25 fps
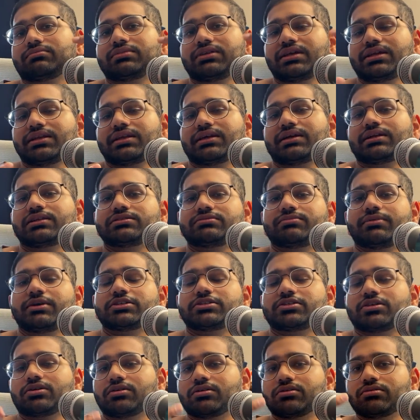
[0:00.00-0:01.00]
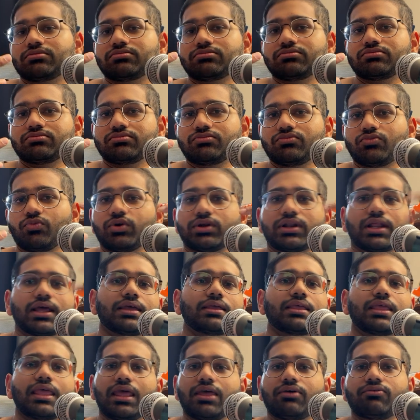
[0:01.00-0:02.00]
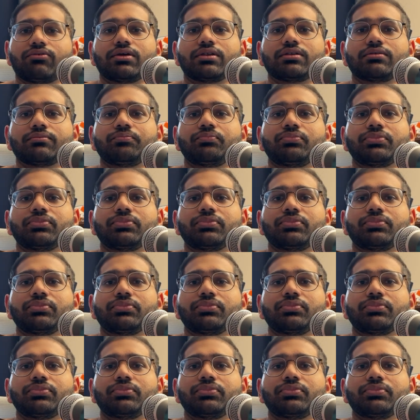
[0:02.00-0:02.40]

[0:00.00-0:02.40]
details based on what I gave it.